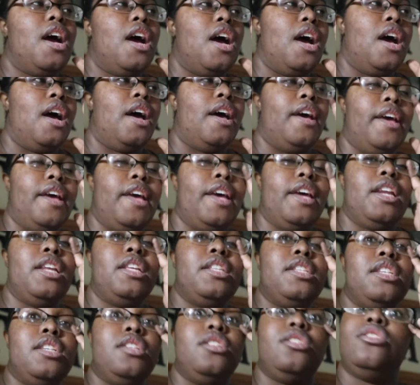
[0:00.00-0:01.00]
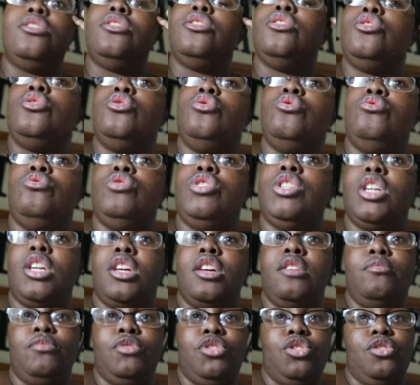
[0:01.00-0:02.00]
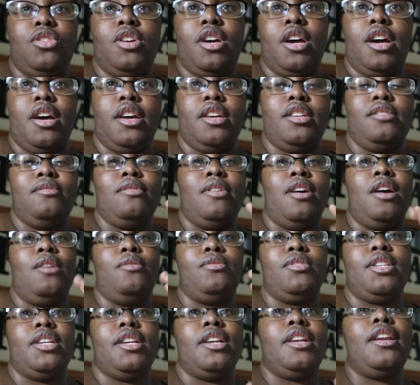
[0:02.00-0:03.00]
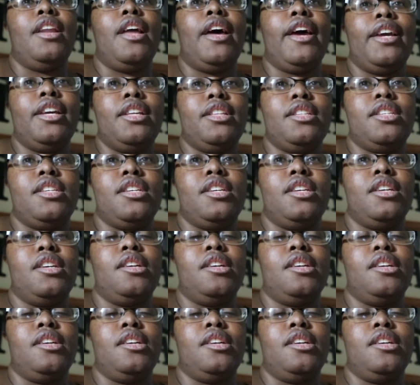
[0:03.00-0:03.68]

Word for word: I had intentions to check in with you guys while I was at a light,